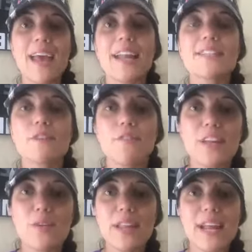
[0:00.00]
And it's a
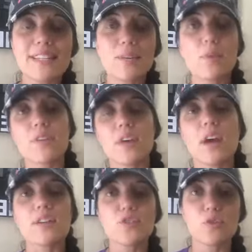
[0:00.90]
video that I did with
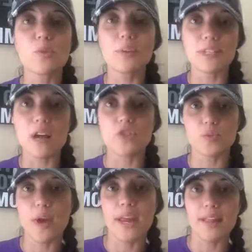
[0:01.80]
uh, soon-to-be Dr.
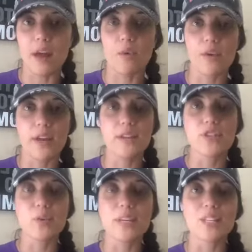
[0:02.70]
Ryan Lowery, and
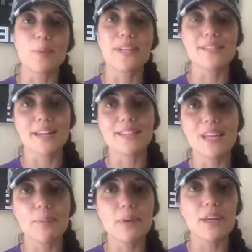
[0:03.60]
so he's based out of
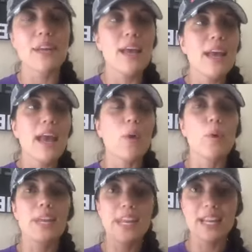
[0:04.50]
Tampa, and
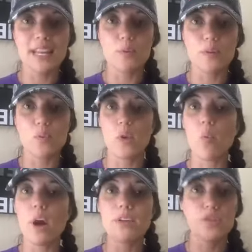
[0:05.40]
what he did was we
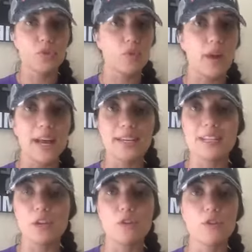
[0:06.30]
walked through, I got
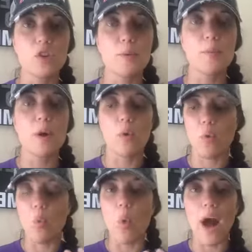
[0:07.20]
to interview him
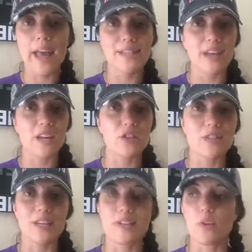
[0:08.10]
about why
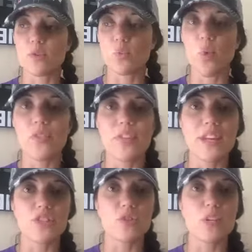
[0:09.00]
exogenous ketones, what
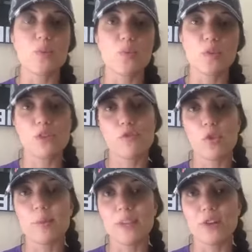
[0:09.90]
they do. He was one of the
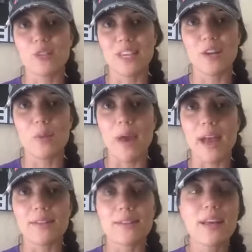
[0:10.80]
formulators of Keto
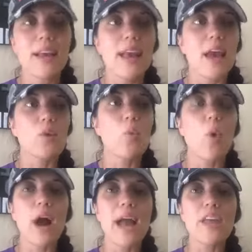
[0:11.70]
Max, and
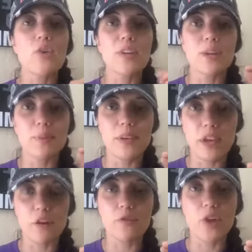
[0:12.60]
why you need to be
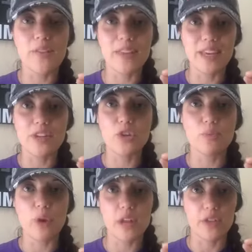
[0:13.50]
careful on the
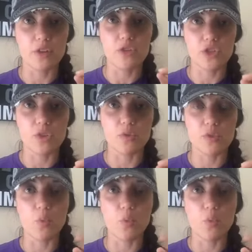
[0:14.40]
ketone product that you choose.